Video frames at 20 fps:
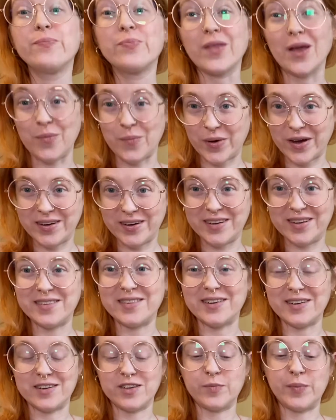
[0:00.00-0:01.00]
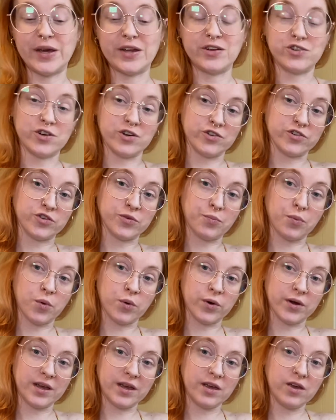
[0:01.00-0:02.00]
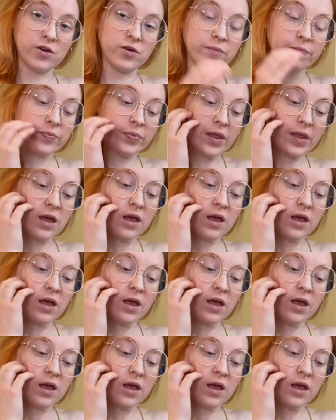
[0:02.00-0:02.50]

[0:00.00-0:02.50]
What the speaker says: abundance, and expansion are supporting you.